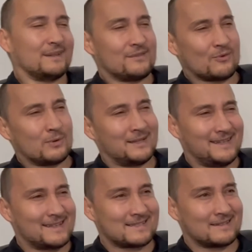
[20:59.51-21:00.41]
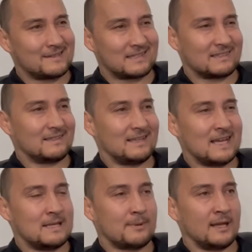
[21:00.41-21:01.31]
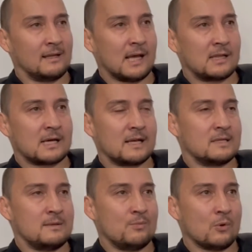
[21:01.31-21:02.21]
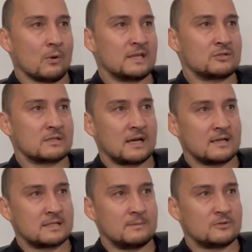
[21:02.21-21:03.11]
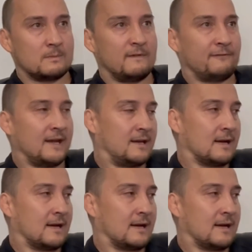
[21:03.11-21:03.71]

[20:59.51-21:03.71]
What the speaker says: There really isn't anybody like that anymore. It just kind of seems to be fading